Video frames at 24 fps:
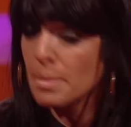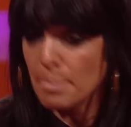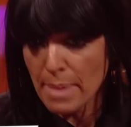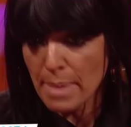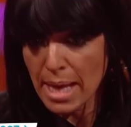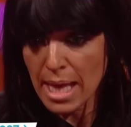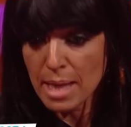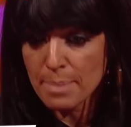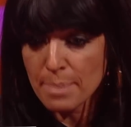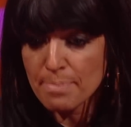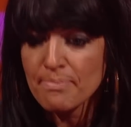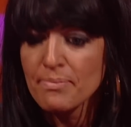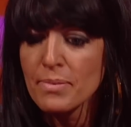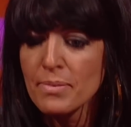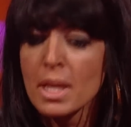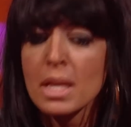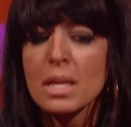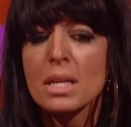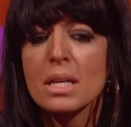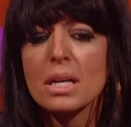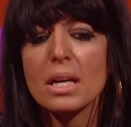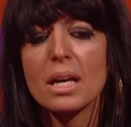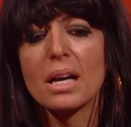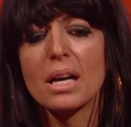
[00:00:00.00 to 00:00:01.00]
Ma'am,
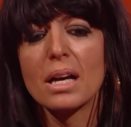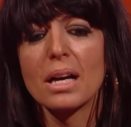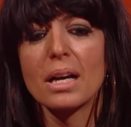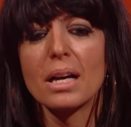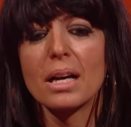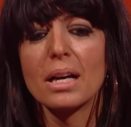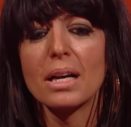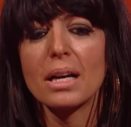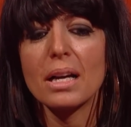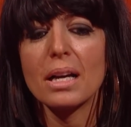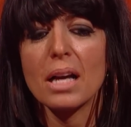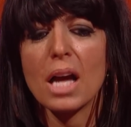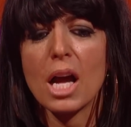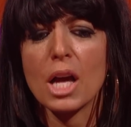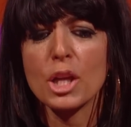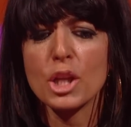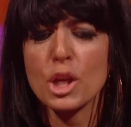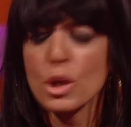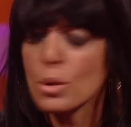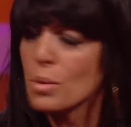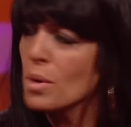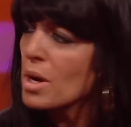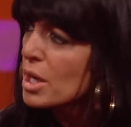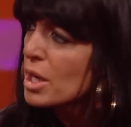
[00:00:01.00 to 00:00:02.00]
are
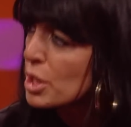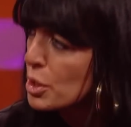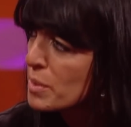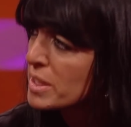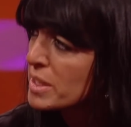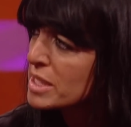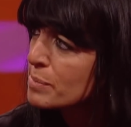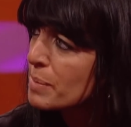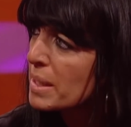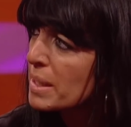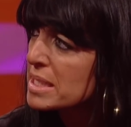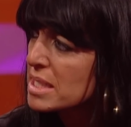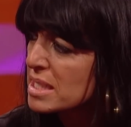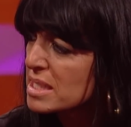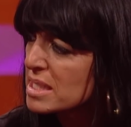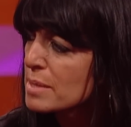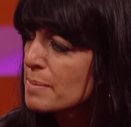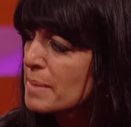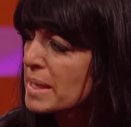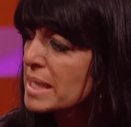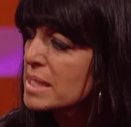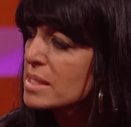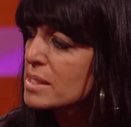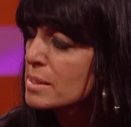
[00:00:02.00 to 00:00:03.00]
you expecting
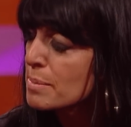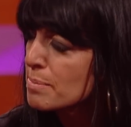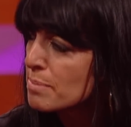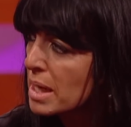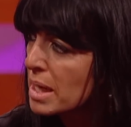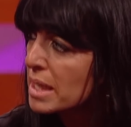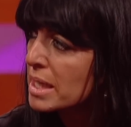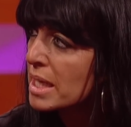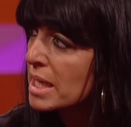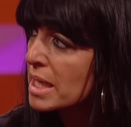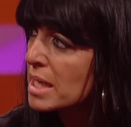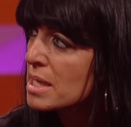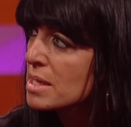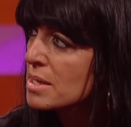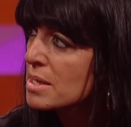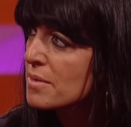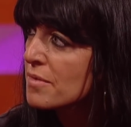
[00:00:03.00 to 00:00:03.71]
to make some money